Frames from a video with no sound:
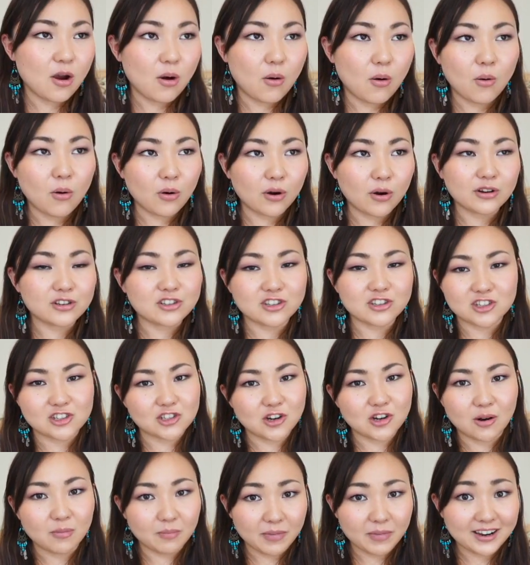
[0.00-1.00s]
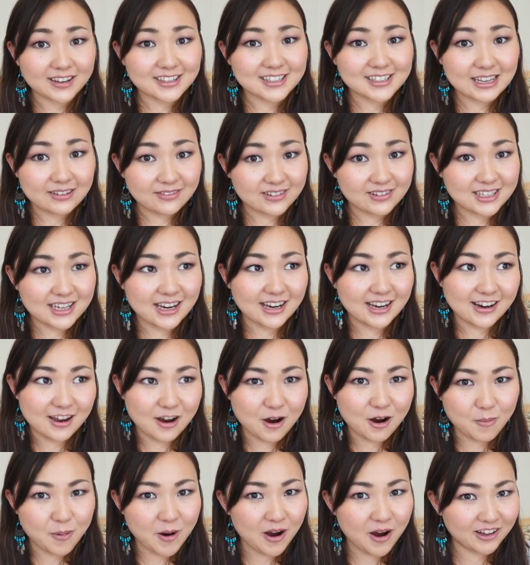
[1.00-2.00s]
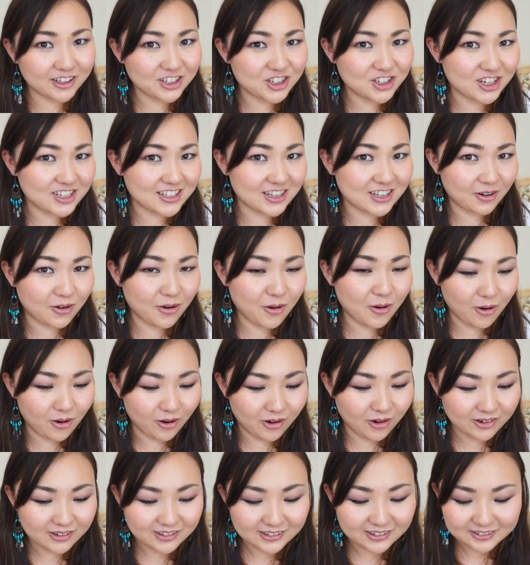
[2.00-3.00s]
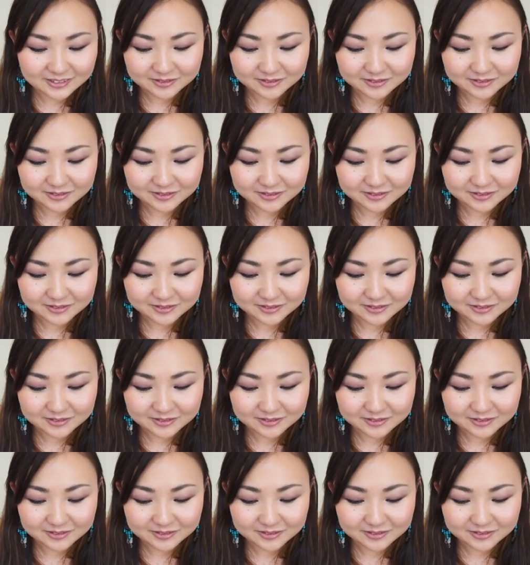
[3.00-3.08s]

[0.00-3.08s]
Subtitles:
Or just don't buy the 17 nail polishes at all.